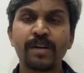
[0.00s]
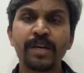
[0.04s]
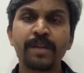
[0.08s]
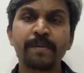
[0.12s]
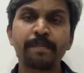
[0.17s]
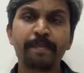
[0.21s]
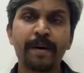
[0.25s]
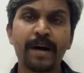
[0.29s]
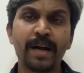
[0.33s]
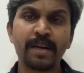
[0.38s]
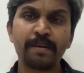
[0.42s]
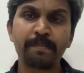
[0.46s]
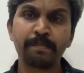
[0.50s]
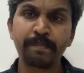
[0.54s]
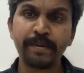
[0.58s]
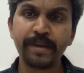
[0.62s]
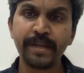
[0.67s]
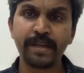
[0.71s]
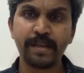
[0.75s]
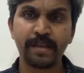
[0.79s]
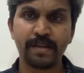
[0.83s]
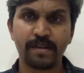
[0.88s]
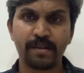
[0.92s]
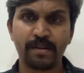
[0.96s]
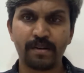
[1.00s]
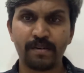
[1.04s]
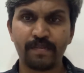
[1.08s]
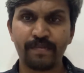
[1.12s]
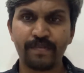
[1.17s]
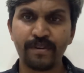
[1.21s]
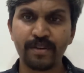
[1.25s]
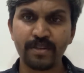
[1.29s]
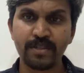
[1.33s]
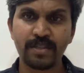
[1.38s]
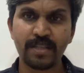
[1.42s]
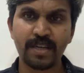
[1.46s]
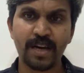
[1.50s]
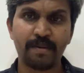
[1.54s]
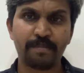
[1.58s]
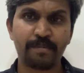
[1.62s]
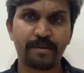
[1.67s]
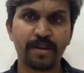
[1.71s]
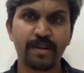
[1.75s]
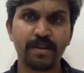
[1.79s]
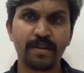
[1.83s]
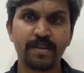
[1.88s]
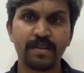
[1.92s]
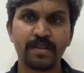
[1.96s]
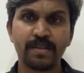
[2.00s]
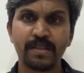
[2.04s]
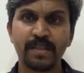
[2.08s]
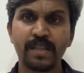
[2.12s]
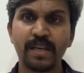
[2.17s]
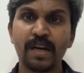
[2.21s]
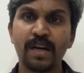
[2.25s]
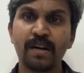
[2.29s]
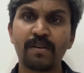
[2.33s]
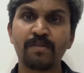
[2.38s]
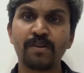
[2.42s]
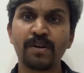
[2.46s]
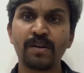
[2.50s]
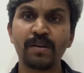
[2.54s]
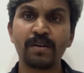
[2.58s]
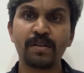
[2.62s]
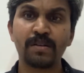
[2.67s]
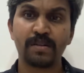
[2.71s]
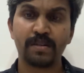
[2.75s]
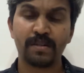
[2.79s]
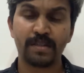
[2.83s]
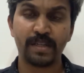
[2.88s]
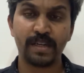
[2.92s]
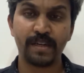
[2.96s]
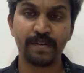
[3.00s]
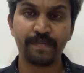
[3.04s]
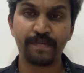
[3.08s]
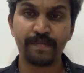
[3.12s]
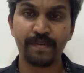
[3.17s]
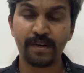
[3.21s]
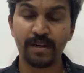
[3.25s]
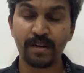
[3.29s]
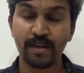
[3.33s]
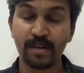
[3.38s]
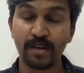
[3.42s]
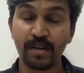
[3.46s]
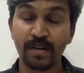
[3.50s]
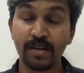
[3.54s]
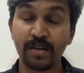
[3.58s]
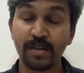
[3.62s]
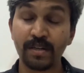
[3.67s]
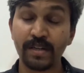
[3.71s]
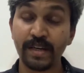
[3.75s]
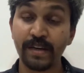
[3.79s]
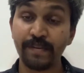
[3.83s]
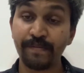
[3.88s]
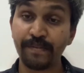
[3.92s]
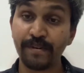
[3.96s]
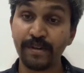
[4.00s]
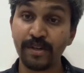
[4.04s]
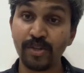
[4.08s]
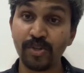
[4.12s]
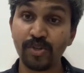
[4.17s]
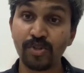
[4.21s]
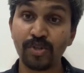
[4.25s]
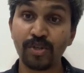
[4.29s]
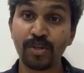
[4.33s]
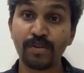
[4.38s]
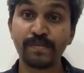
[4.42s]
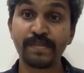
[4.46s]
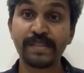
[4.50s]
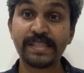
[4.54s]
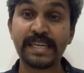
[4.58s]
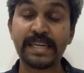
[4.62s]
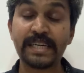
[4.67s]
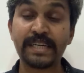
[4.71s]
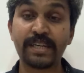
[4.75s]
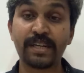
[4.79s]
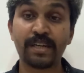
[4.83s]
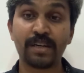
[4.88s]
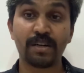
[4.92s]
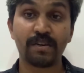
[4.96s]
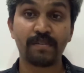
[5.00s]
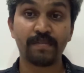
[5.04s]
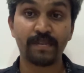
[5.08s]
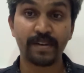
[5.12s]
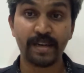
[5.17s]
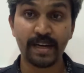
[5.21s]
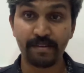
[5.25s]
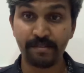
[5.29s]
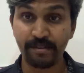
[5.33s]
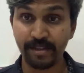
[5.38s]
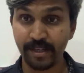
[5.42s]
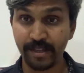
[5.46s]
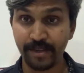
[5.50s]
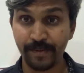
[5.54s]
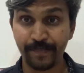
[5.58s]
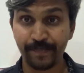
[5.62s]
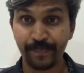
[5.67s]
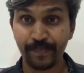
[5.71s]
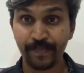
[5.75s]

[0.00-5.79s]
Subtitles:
In part B of first chapter, they have a definition of center of gravity.